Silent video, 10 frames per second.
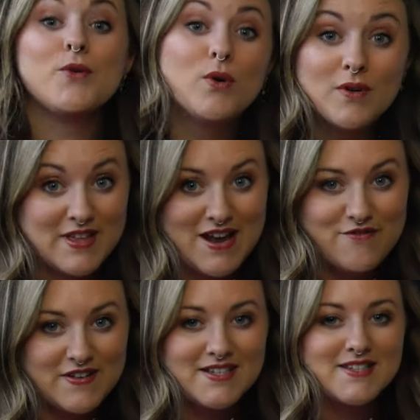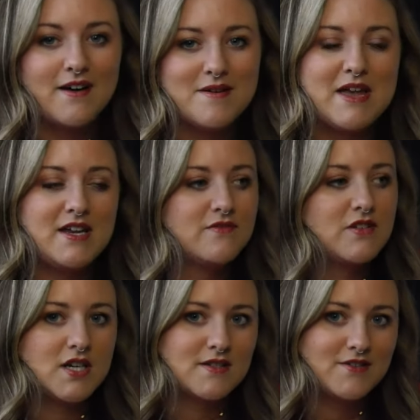all of the outfits that I made for
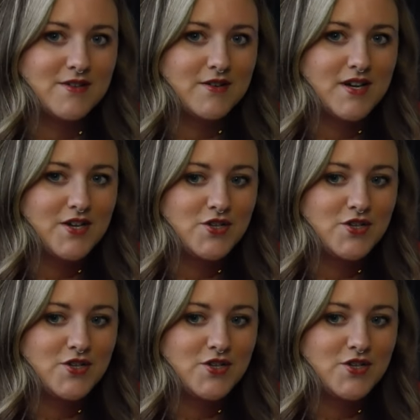Jess the Dog